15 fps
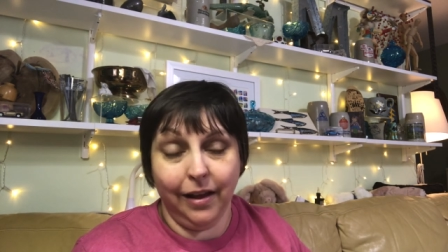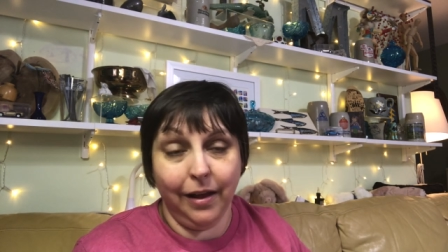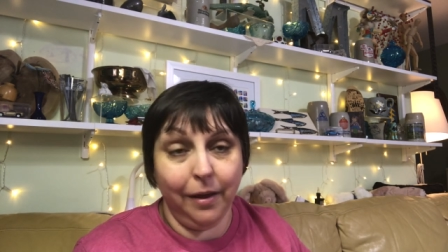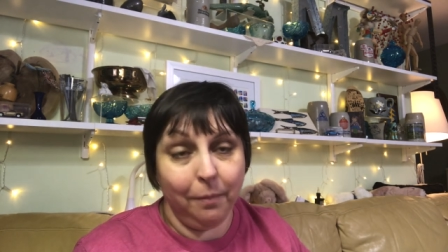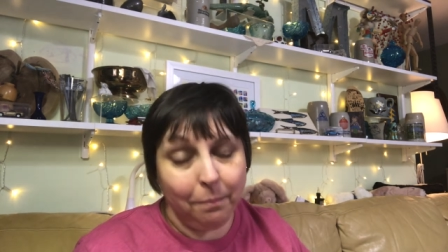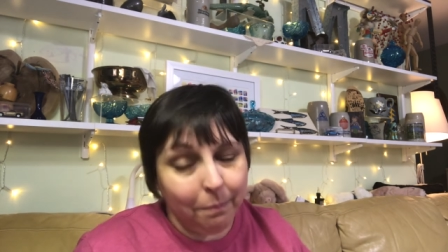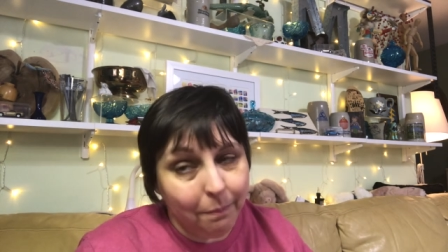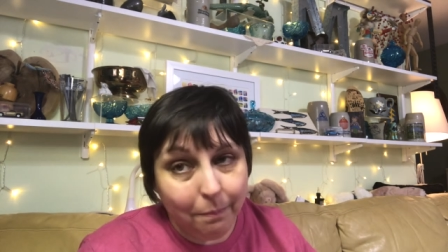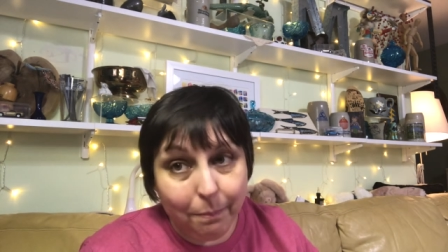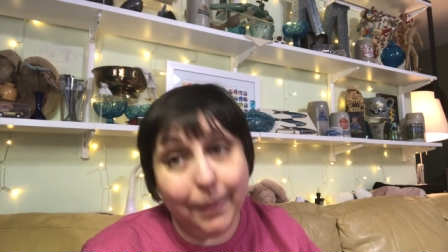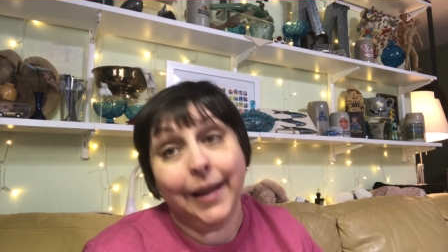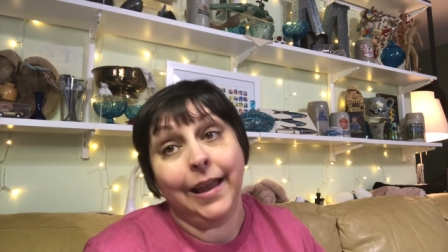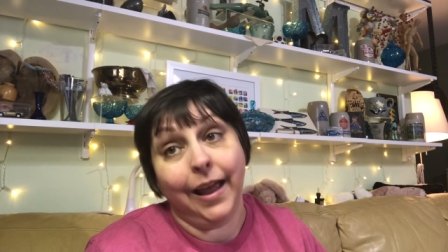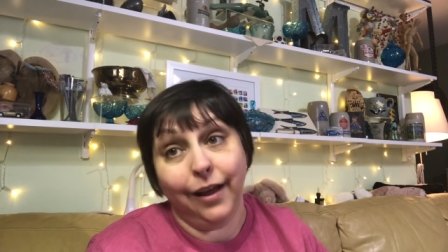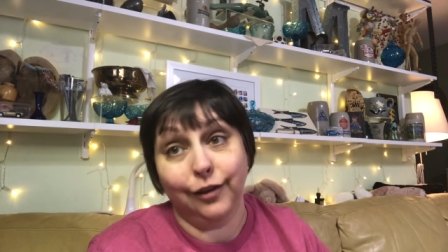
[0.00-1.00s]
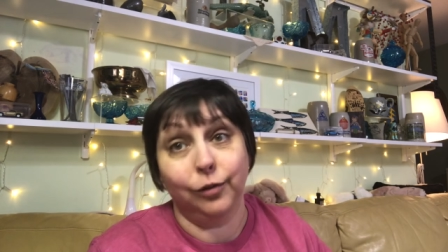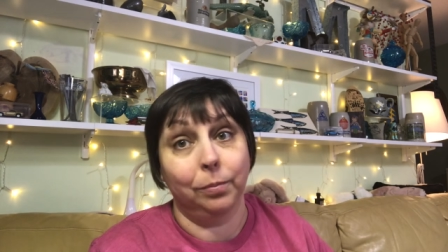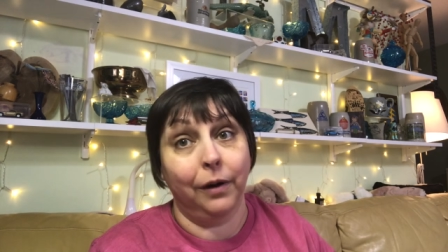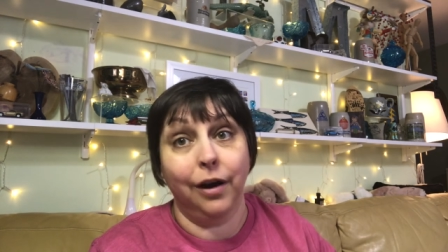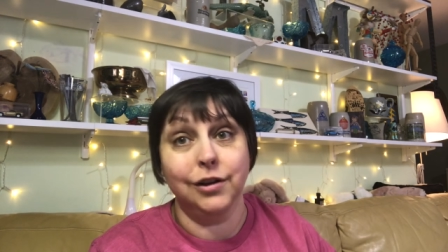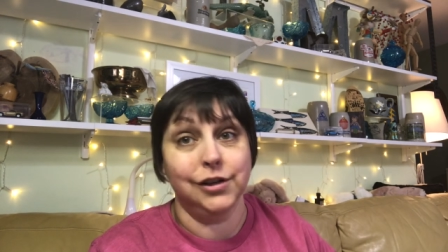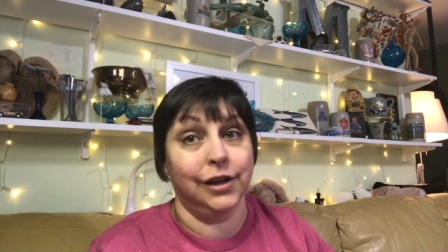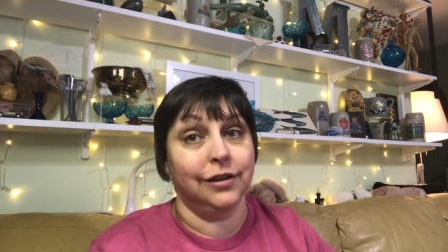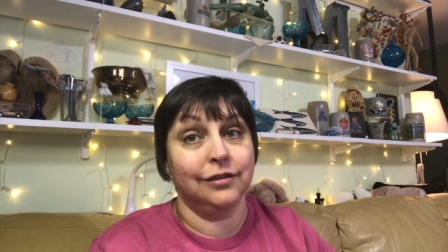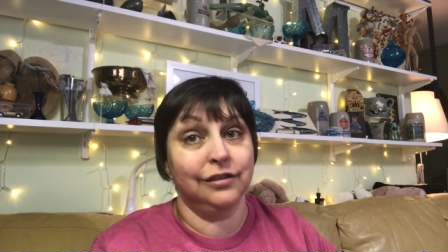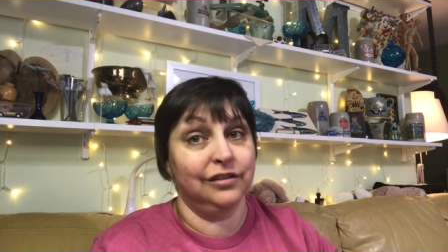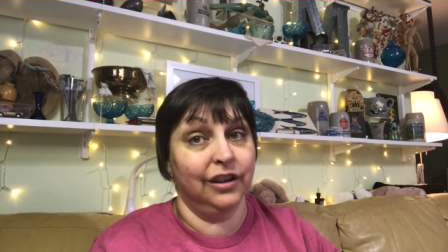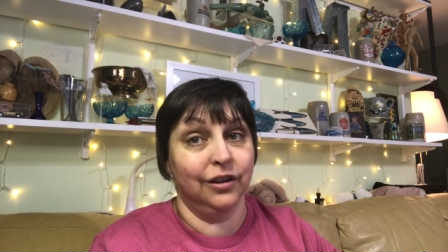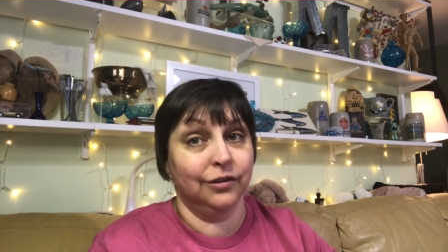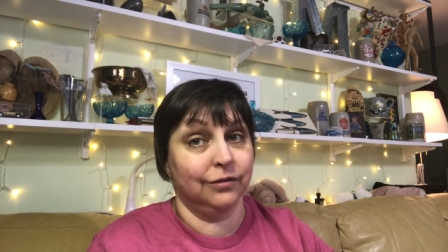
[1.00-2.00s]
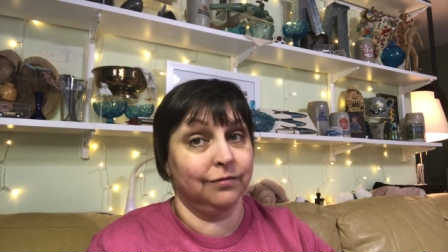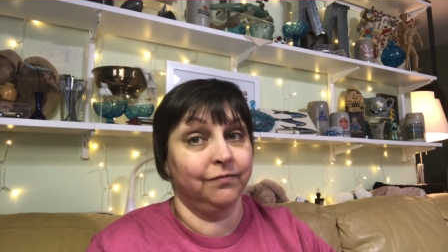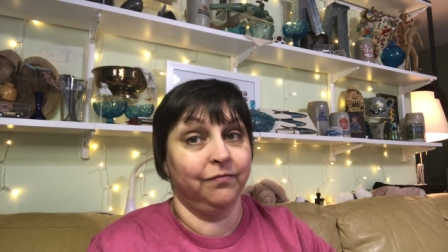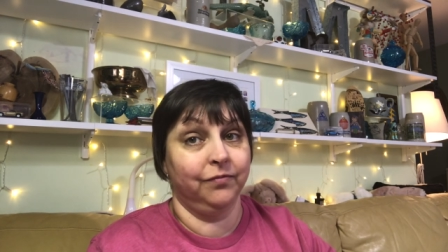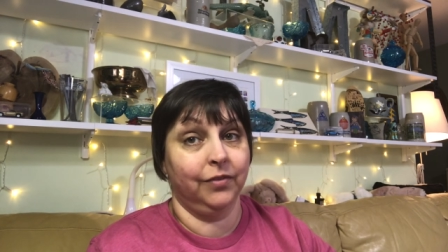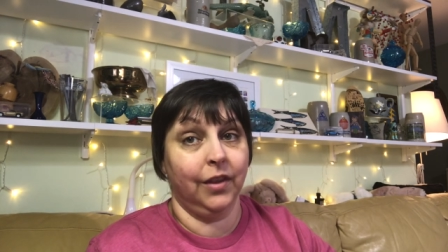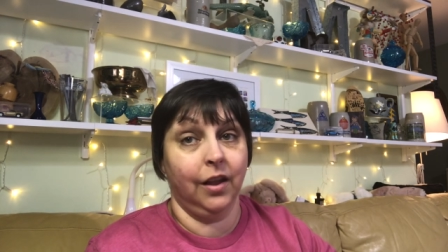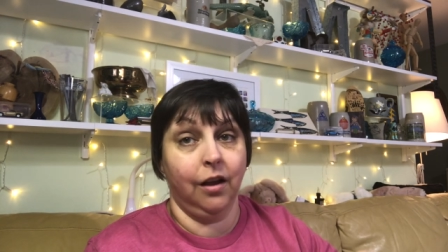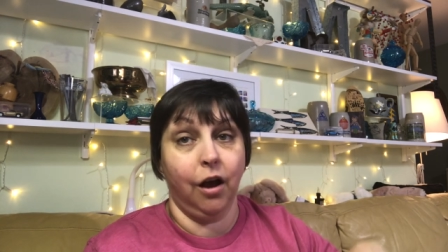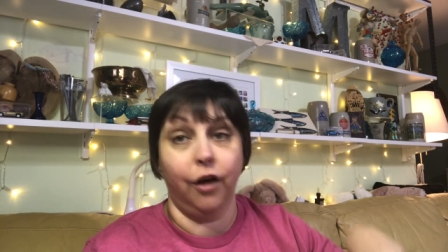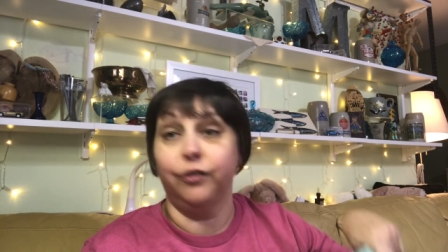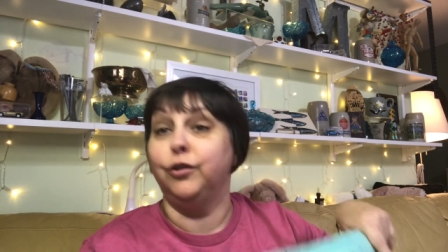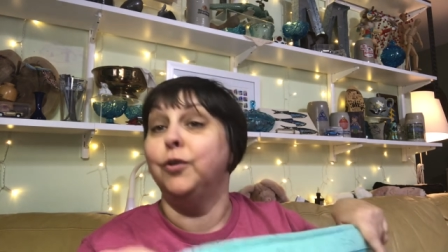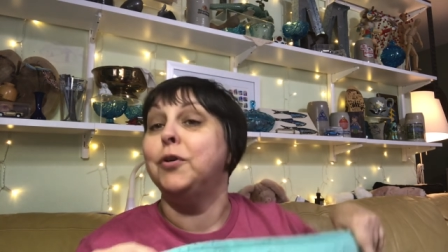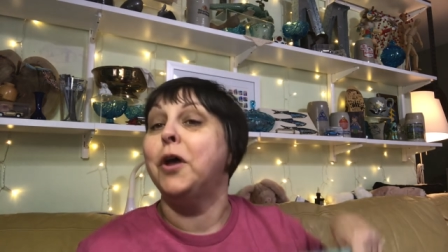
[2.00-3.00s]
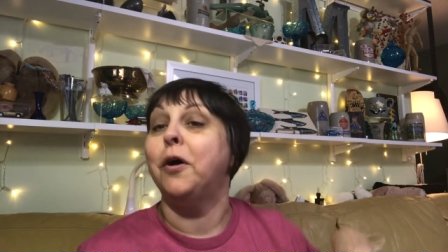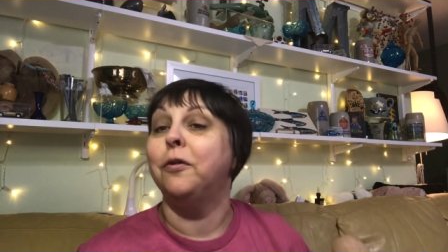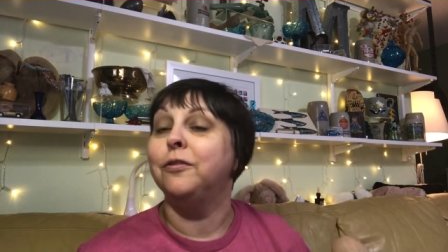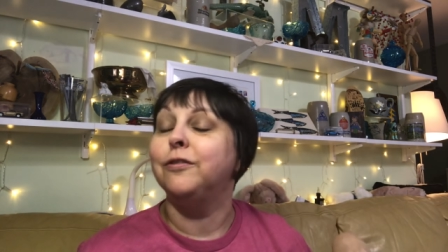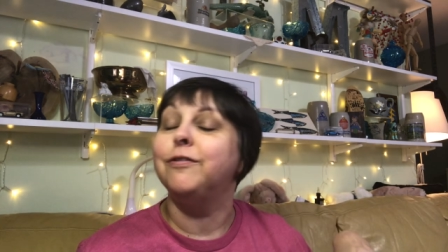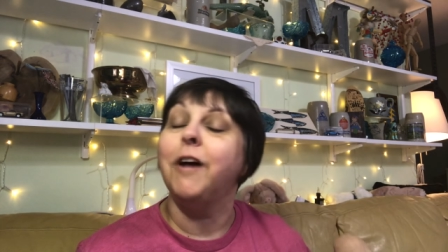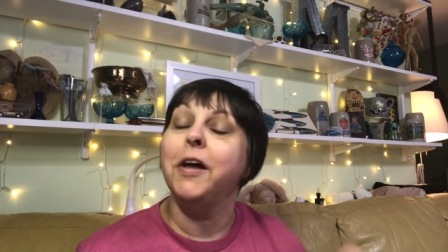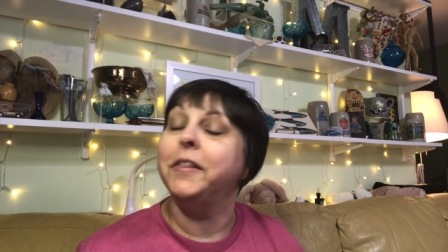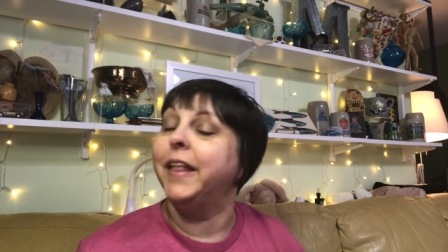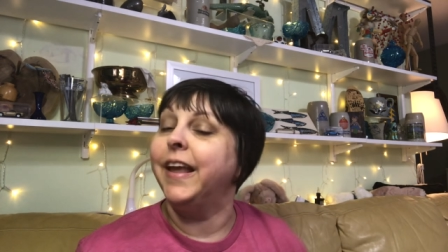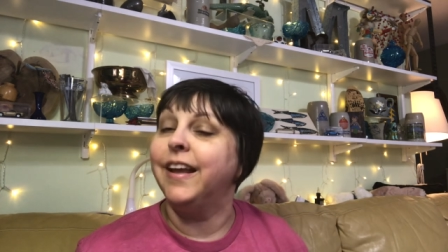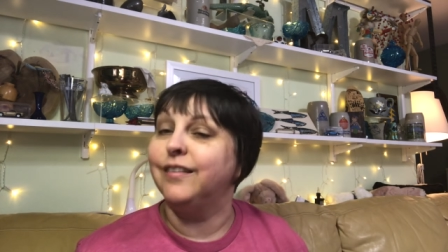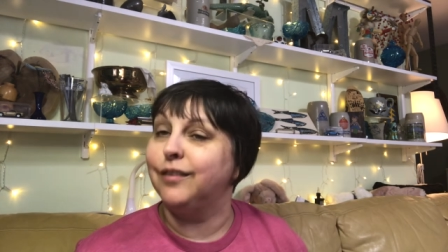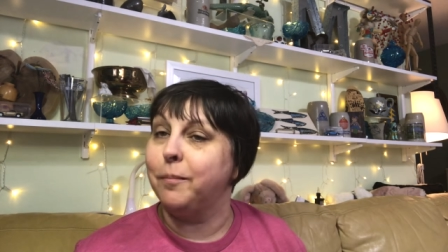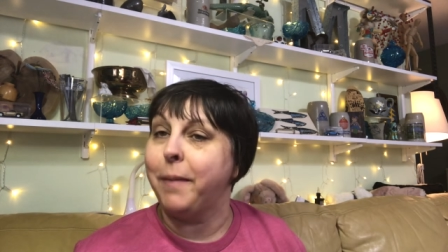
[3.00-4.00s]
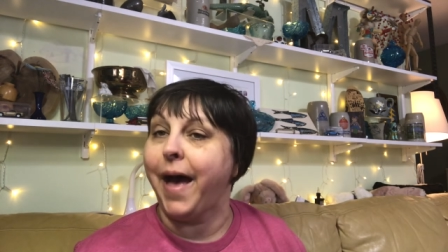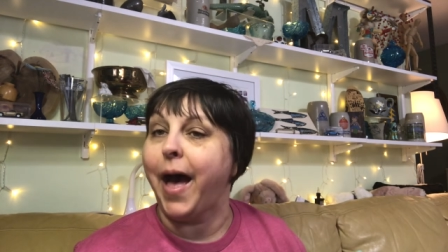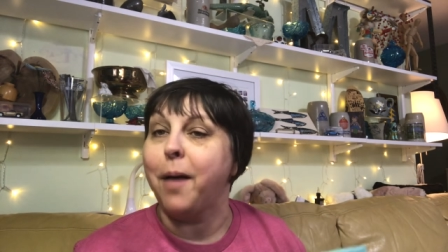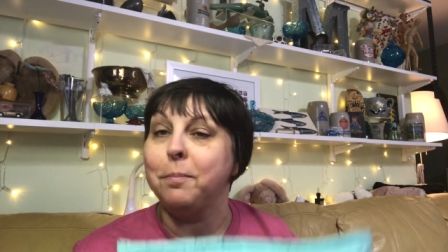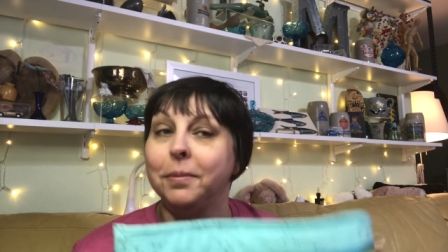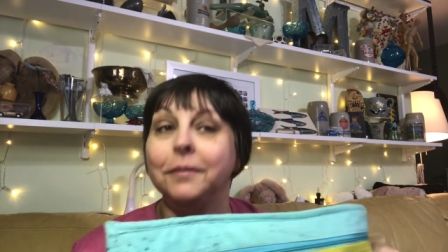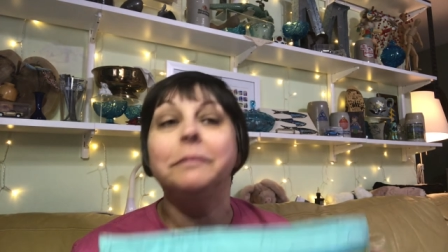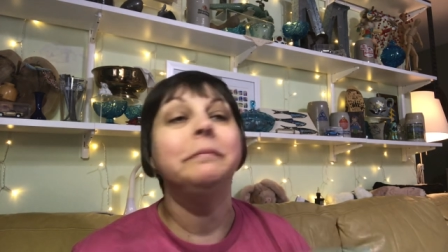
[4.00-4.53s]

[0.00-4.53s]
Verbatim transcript: a big ass project, so also known fondly as a BAP.